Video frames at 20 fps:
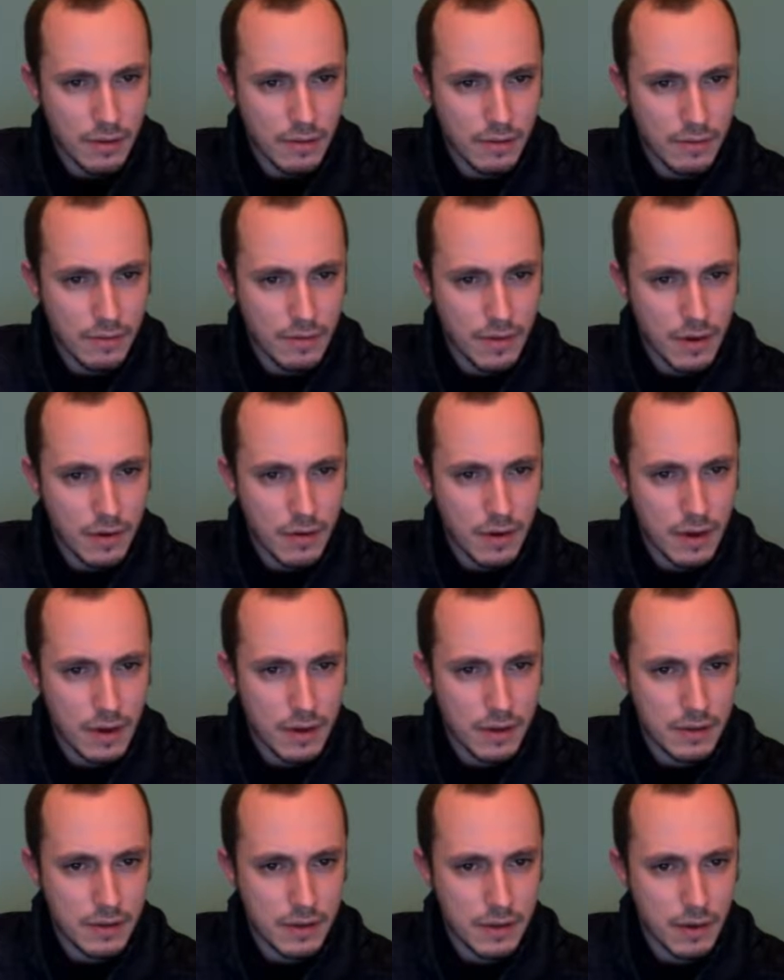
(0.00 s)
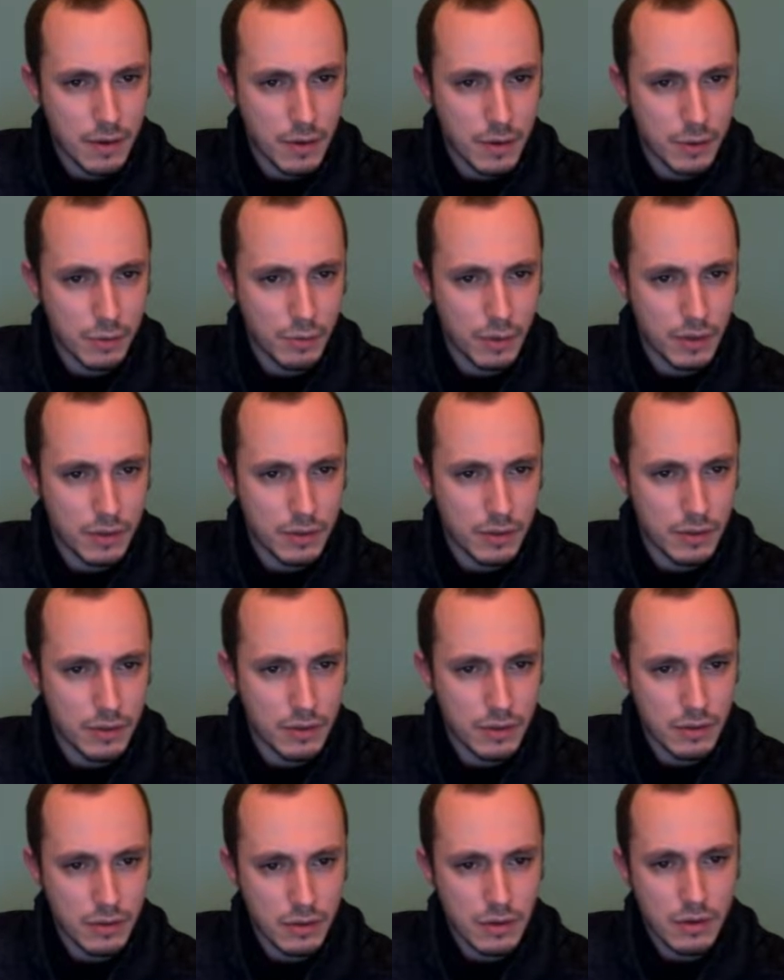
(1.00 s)
Very serious ones.
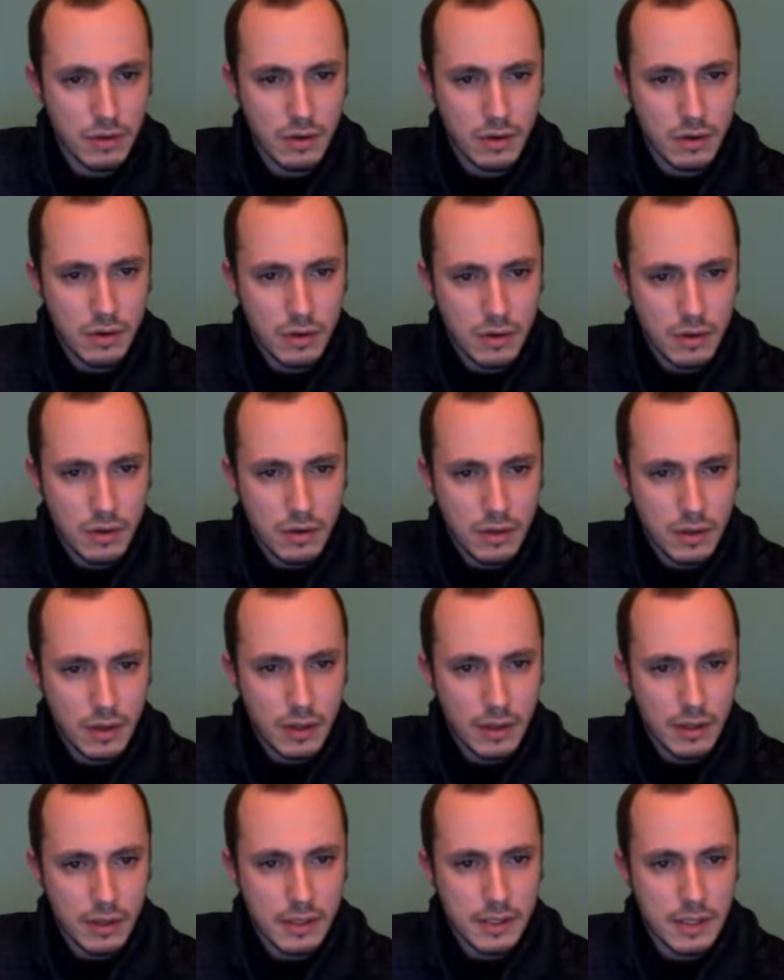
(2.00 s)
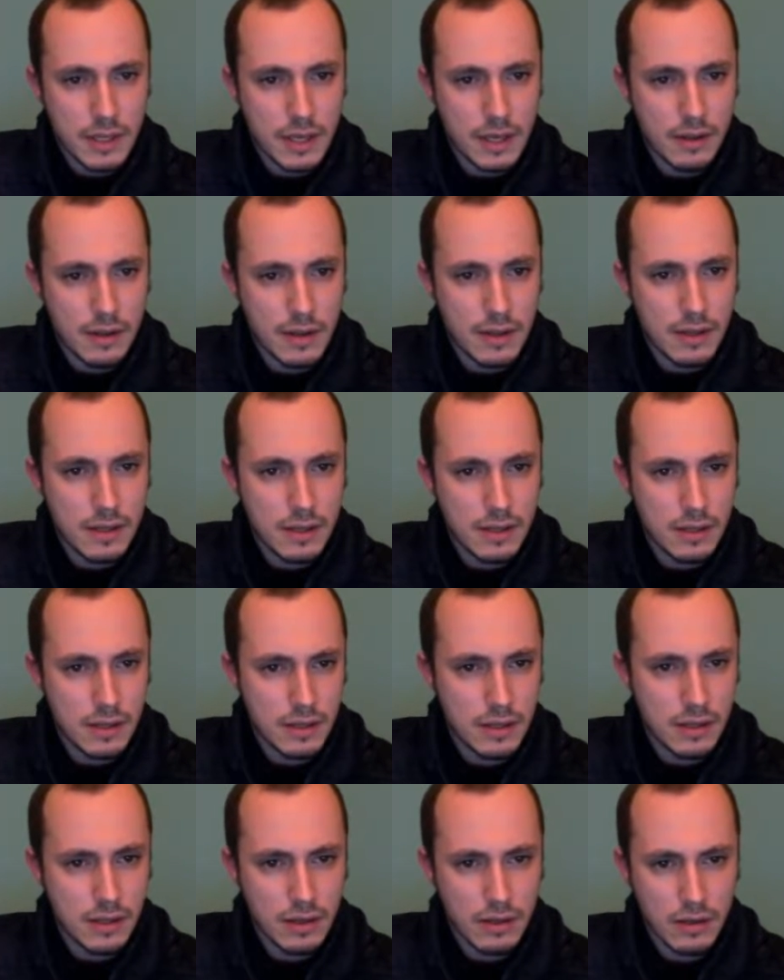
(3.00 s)
Okay, let's take
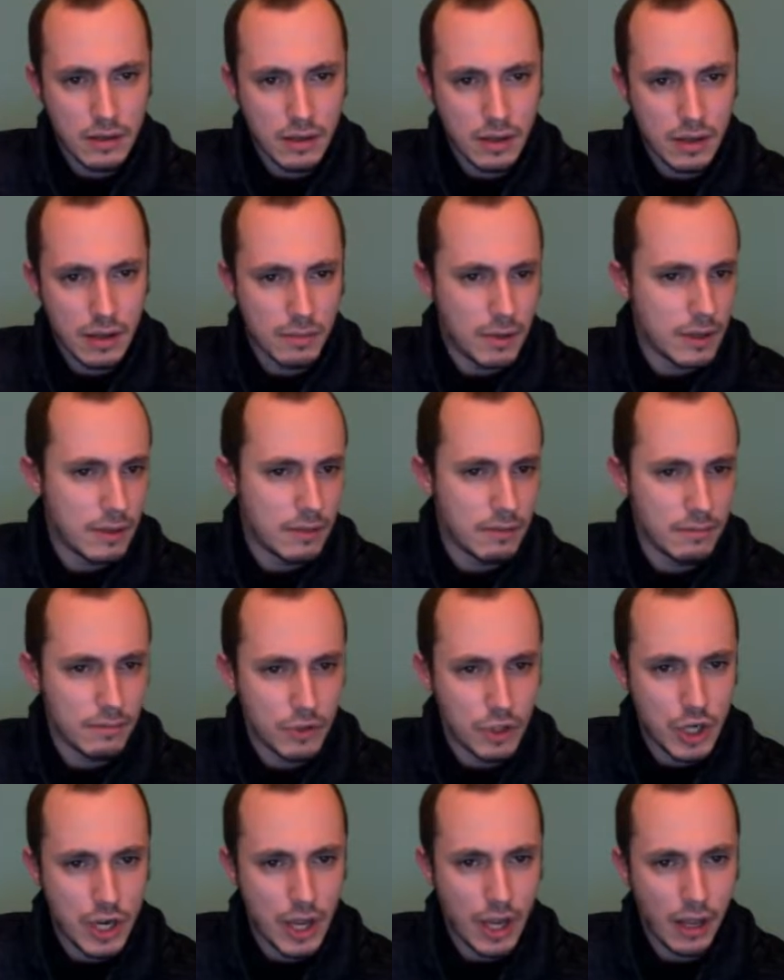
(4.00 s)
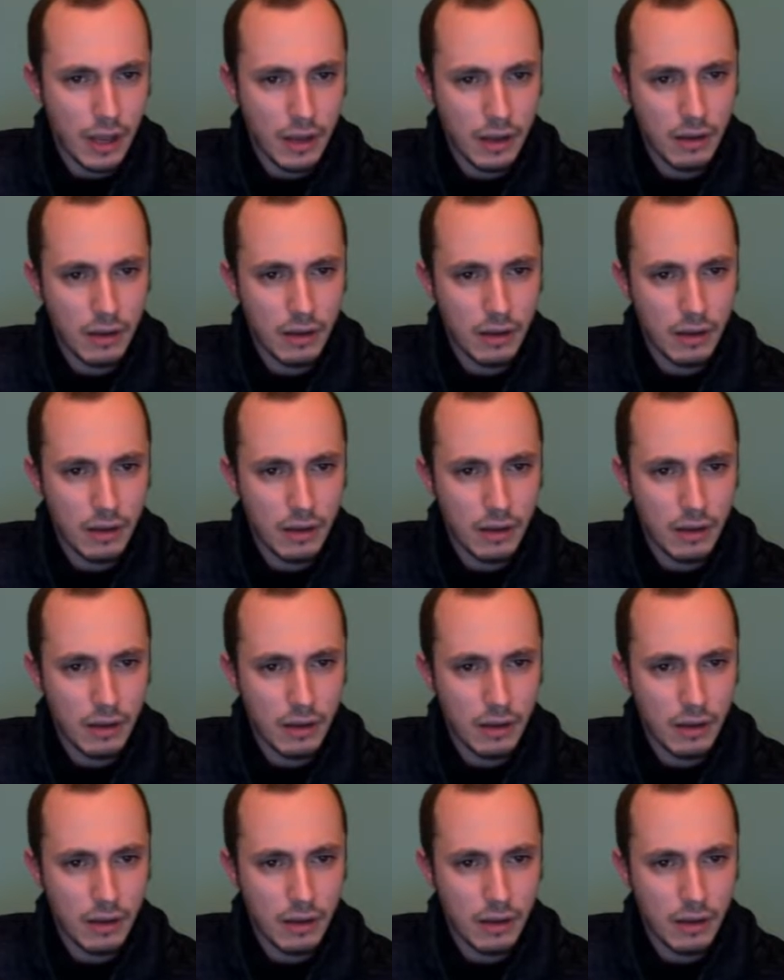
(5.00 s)
this. I mean, check.